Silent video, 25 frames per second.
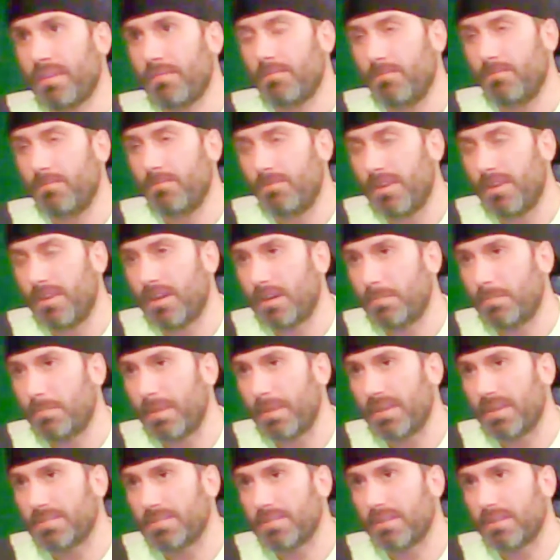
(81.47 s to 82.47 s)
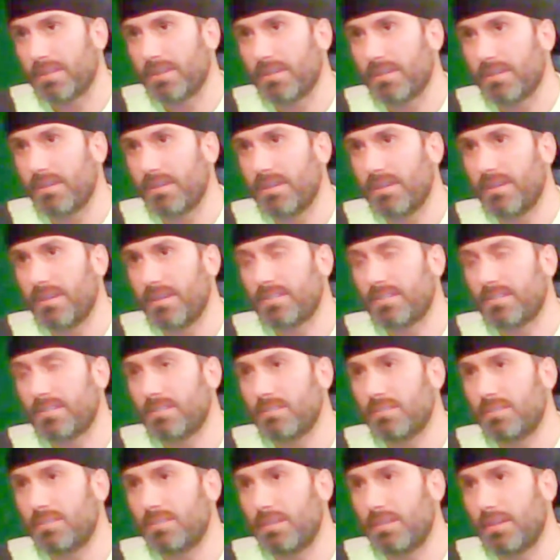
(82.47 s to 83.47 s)
very basic, and it's
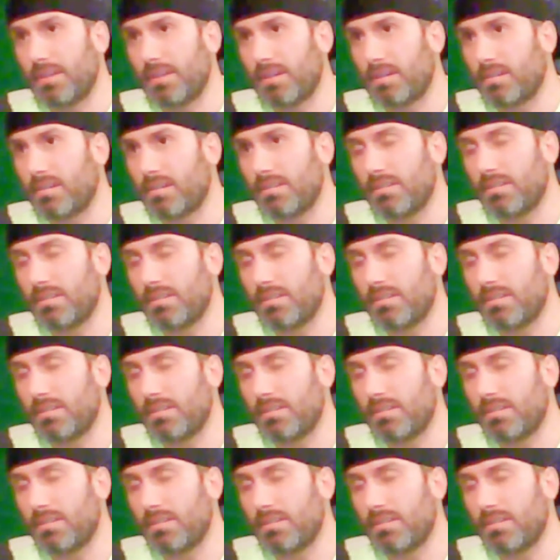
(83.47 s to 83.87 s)
they're